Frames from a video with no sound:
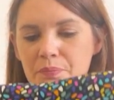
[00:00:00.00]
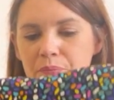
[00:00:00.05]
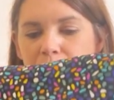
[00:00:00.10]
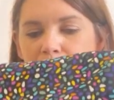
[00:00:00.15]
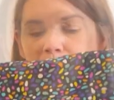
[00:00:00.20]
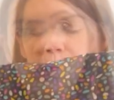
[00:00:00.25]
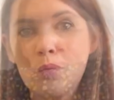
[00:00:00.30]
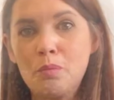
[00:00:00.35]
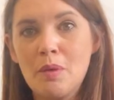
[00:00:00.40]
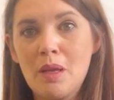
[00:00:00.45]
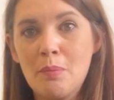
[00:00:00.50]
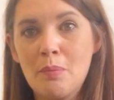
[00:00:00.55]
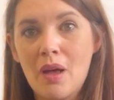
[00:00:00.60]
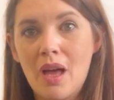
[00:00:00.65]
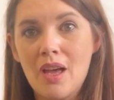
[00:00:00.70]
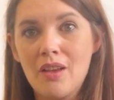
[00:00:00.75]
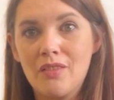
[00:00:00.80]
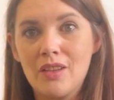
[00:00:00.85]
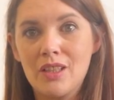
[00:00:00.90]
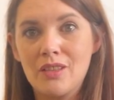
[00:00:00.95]
This would be
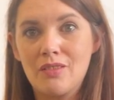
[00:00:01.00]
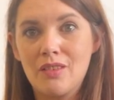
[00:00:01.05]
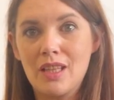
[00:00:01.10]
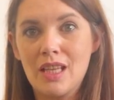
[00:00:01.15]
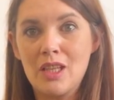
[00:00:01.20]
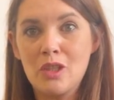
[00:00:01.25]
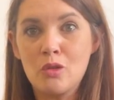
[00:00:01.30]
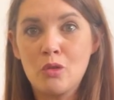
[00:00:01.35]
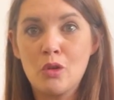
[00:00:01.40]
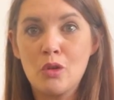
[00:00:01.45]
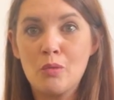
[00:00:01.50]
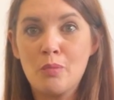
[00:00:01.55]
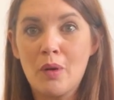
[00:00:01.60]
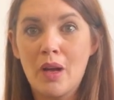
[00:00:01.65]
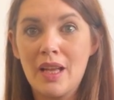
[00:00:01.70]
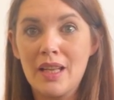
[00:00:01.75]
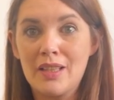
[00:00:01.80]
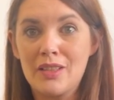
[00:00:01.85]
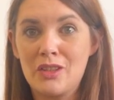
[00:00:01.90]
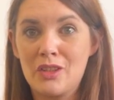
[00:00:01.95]
perfect for the True
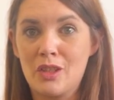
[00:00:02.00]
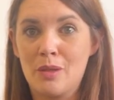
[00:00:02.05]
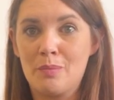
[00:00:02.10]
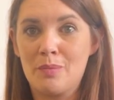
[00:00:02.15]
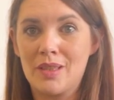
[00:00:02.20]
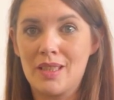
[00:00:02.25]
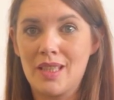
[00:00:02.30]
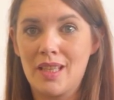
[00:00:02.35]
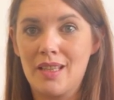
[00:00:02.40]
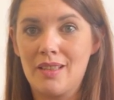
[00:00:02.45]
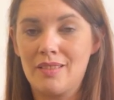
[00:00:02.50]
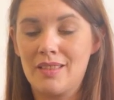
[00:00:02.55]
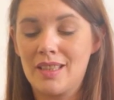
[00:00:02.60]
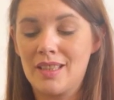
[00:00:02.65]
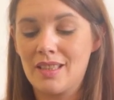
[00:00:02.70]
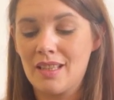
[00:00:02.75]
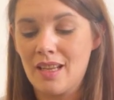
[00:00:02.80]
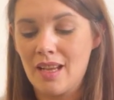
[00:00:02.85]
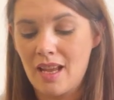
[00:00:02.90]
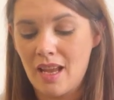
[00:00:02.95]
Bias jumpsuit,
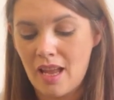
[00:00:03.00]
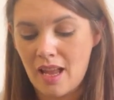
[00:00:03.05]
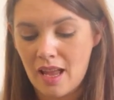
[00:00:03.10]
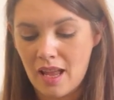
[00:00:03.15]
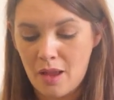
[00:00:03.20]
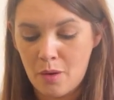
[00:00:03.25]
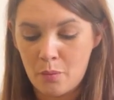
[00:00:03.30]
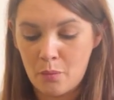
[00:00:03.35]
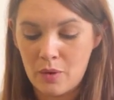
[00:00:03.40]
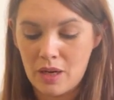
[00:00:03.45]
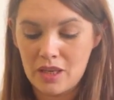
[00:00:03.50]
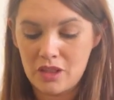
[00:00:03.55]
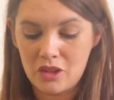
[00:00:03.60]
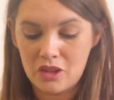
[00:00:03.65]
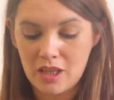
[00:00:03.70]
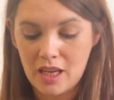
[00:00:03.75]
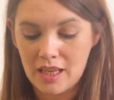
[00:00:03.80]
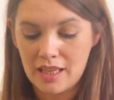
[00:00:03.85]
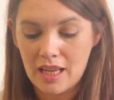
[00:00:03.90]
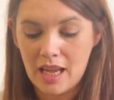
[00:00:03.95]

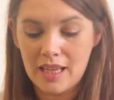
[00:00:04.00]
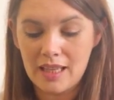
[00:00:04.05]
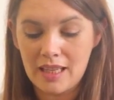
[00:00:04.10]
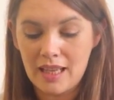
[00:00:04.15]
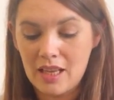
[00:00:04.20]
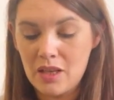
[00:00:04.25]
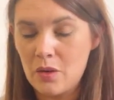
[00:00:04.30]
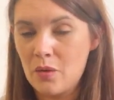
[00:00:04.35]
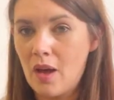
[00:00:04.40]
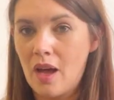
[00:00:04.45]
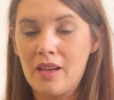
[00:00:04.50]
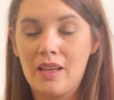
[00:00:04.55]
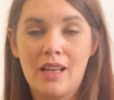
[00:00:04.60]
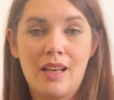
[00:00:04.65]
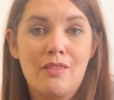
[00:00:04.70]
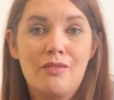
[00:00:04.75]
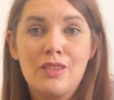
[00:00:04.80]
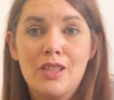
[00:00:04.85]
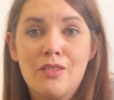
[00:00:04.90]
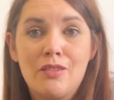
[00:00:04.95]
which again, you can
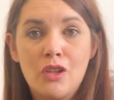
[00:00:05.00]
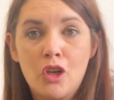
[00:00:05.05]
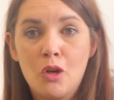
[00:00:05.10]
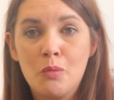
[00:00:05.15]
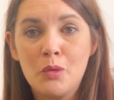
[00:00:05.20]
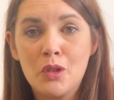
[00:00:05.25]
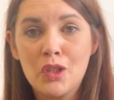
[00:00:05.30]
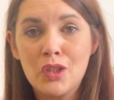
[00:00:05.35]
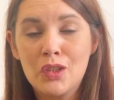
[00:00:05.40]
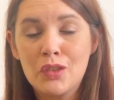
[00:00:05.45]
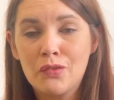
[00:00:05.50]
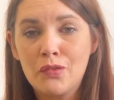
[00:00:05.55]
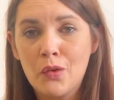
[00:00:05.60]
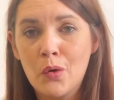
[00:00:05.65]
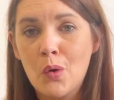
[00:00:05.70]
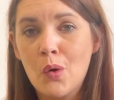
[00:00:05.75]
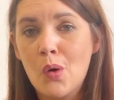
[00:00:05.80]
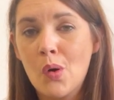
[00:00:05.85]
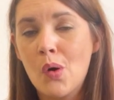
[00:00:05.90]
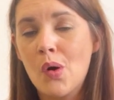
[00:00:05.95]
have different options
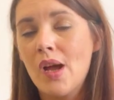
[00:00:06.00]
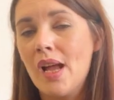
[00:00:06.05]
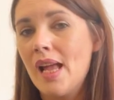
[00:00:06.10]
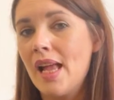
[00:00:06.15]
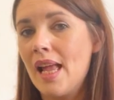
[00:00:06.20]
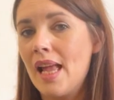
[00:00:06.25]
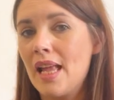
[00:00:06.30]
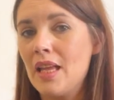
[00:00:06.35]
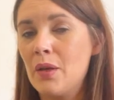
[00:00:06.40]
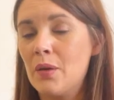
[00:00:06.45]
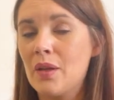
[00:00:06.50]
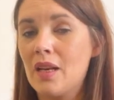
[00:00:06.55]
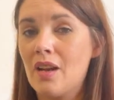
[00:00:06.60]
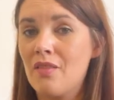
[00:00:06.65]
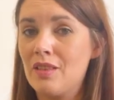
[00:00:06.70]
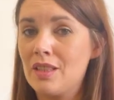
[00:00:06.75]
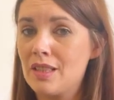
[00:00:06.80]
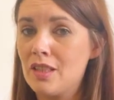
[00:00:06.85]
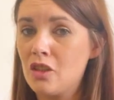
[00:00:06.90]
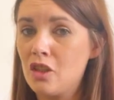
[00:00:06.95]
for. You can have
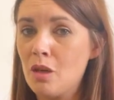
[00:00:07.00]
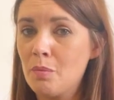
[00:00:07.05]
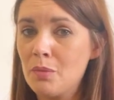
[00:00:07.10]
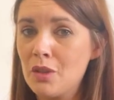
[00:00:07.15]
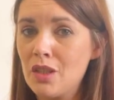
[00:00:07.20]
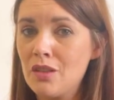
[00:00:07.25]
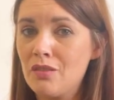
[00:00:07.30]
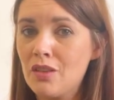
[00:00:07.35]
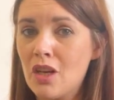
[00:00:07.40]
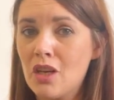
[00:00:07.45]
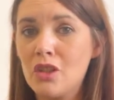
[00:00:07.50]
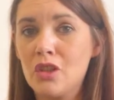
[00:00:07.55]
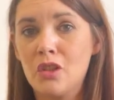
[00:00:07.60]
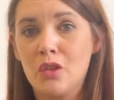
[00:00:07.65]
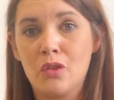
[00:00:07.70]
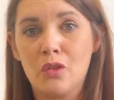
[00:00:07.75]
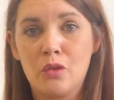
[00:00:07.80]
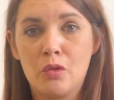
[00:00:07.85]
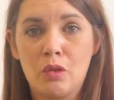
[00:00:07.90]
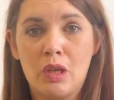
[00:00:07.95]
it as the jumpsuit version
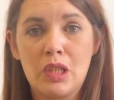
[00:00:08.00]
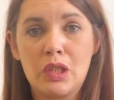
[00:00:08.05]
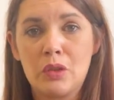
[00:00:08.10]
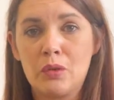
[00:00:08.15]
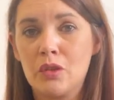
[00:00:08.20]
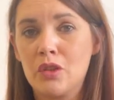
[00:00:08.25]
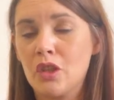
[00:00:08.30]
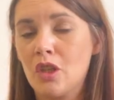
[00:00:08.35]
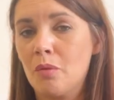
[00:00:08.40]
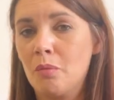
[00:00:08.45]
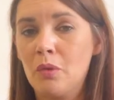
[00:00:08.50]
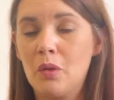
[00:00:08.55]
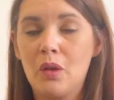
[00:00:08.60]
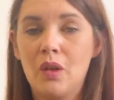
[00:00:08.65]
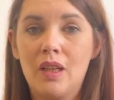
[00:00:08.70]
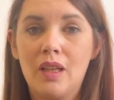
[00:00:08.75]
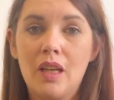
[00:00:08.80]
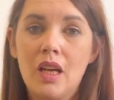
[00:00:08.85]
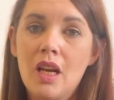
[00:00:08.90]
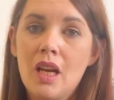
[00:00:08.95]
or the dress or a top. You
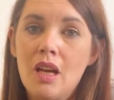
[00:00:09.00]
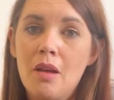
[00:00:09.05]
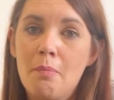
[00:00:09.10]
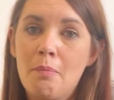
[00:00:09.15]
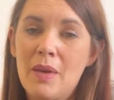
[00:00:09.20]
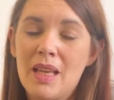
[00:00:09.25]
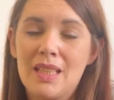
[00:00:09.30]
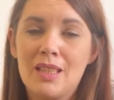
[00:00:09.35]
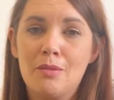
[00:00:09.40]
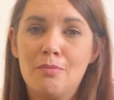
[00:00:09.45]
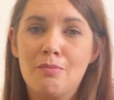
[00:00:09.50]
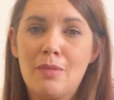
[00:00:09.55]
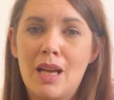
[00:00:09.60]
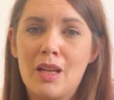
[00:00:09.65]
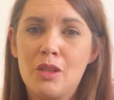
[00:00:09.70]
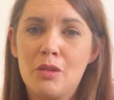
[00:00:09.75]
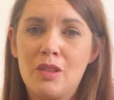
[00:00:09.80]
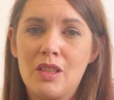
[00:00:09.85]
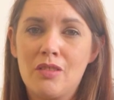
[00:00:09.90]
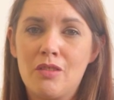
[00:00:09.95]
can mix and
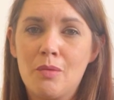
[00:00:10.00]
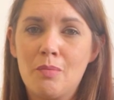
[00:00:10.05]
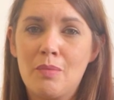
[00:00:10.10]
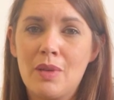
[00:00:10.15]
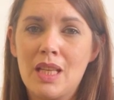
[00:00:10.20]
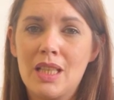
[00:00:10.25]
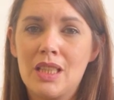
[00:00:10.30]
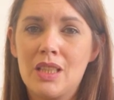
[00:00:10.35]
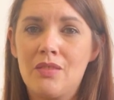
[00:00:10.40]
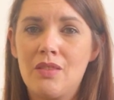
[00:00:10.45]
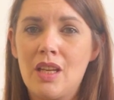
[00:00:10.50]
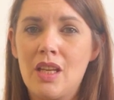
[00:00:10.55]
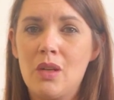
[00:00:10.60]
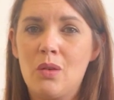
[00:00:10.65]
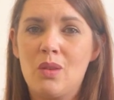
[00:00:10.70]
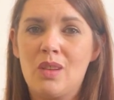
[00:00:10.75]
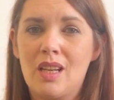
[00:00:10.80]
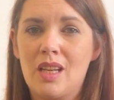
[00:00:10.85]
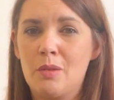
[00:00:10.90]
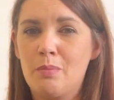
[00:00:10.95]
match different bits of it. You
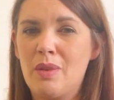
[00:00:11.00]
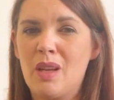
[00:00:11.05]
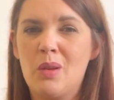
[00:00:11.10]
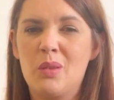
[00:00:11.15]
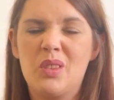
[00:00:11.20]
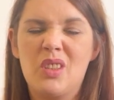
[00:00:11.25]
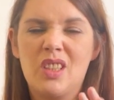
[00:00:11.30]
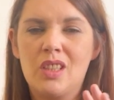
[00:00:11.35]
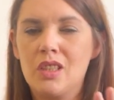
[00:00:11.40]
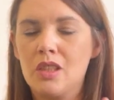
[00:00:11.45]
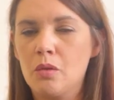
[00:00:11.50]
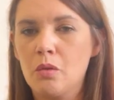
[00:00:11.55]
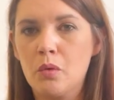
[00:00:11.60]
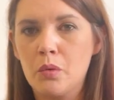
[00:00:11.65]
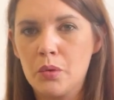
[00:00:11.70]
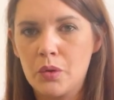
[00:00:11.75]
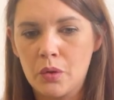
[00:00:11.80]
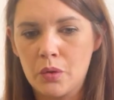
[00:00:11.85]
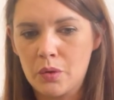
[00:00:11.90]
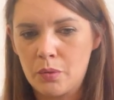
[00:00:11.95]
can add belts, you can do
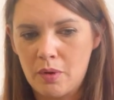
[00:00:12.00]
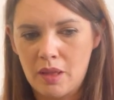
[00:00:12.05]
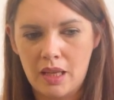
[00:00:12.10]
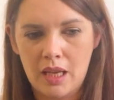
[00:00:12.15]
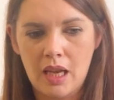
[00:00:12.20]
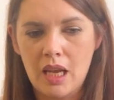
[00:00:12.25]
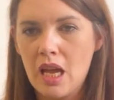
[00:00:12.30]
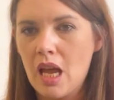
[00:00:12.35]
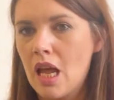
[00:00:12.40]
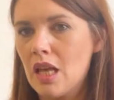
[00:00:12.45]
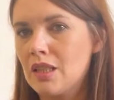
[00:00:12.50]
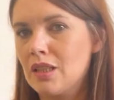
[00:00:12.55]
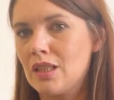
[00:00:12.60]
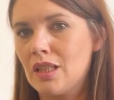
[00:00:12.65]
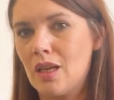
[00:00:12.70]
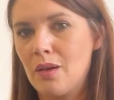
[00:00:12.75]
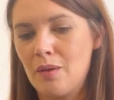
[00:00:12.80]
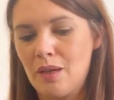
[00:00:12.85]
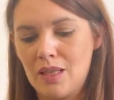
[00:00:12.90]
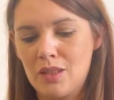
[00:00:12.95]
all sorts with it.
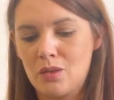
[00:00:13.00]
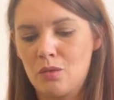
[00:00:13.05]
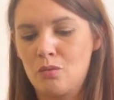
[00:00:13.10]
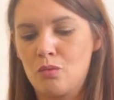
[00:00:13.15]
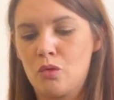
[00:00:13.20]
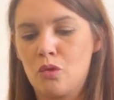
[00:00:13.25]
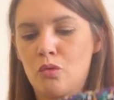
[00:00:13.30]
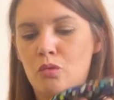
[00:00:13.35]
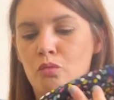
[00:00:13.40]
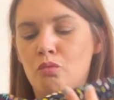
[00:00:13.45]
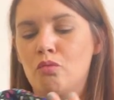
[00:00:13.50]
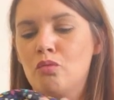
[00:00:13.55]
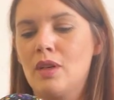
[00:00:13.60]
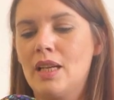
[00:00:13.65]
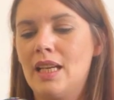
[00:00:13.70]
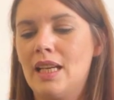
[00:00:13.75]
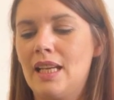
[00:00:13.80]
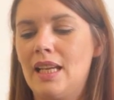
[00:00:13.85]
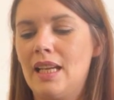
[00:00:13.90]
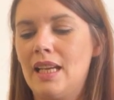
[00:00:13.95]
So it's just
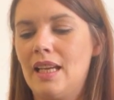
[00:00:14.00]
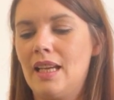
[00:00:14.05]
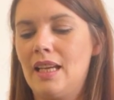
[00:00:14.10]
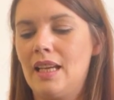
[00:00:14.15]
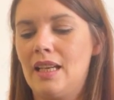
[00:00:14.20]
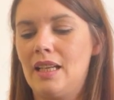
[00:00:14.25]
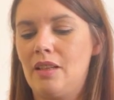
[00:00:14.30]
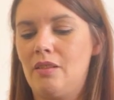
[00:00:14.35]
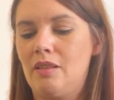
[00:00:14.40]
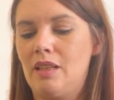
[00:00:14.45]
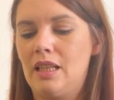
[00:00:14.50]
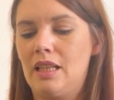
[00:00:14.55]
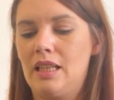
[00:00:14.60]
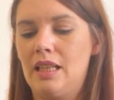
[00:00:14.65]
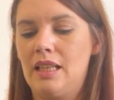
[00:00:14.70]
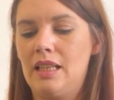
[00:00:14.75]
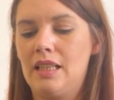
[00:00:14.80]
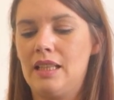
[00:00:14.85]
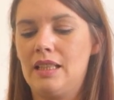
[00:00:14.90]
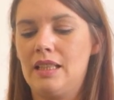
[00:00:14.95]
really,
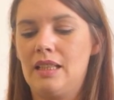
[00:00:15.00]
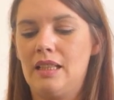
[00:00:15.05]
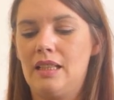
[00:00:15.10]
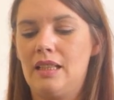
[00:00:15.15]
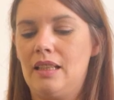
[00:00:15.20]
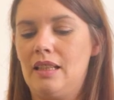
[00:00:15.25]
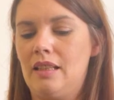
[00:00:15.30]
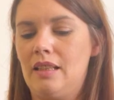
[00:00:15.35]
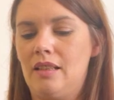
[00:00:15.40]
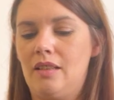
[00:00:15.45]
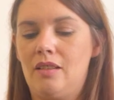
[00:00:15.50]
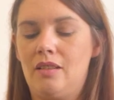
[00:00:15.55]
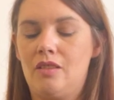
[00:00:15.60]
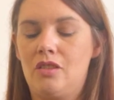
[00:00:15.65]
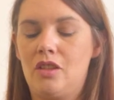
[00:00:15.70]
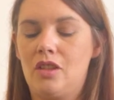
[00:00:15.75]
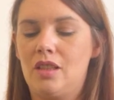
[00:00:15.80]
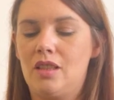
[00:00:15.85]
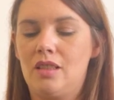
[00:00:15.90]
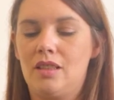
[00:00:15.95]
really
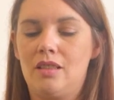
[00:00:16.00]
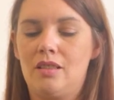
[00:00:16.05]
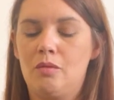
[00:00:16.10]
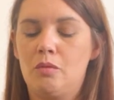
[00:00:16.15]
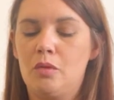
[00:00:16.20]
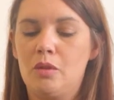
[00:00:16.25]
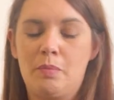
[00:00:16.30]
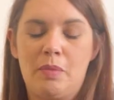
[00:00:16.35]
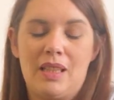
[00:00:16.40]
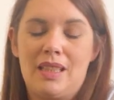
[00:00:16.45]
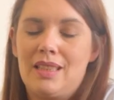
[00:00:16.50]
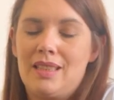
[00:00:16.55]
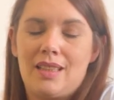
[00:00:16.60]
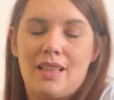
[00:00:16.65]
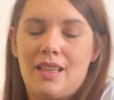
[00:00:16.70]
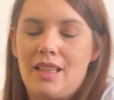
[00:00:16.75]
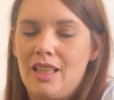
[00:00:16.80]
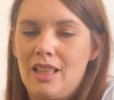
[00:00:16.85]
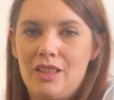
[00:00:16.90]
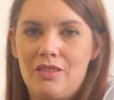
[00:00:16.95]
just would be
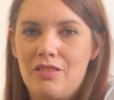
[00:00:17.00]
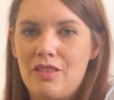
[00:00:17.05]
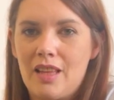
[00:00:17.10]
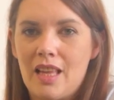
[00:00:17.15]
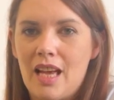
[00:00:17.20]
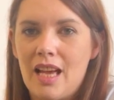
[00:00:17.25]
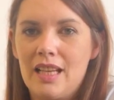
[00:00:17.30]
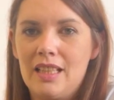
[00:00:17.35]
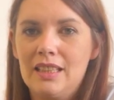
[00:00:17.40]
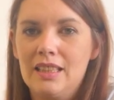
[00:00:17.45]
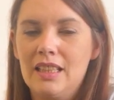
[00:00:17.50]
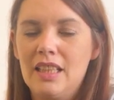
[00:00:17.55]
stunning for that.